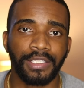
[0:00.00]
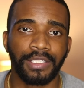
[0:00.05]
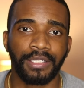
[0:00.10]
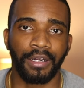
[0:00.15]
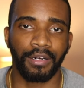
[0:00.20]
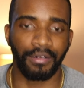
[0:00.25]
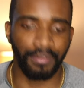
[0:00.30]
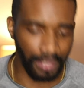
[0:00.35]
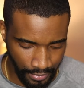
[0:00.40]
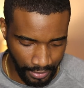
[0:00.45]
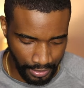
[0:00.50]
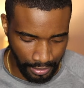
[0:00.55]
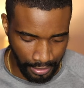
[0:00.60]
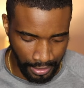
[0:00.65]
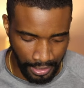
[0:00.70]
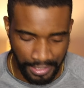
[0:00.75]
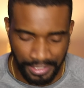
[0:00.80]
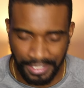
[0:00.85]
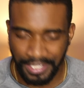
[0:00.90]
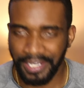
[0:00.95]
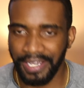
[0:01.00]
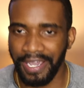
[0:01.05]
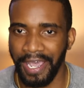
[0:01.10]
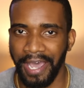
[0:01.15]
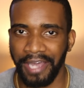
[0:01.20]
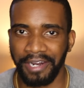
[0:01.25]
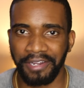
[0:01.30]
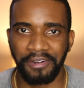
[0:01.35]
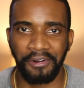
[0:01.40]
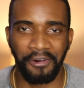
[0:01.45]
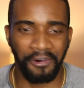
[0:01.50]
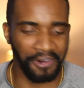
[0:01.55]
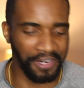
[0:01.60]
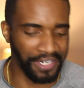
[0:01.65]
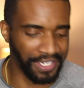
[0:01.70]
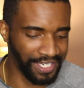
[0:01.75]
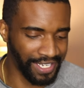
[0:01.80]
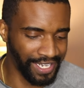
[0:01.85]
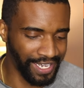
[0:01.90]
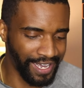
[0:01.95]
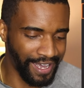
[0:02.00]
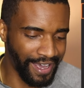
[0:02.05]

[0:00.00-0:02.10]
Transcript: So, so there's a category.